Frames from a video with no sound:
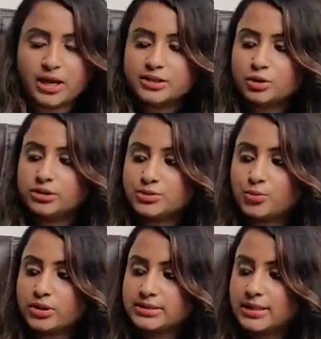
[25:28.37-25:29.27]
So this
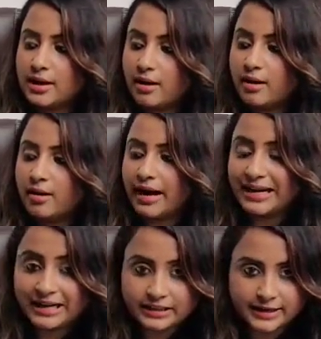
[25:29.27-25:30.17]
was
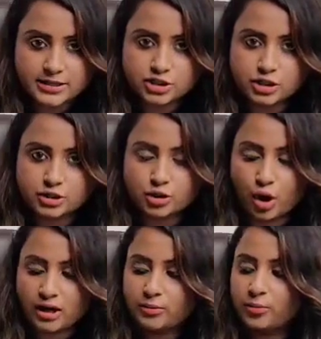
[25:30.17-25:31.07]
an intentional shot,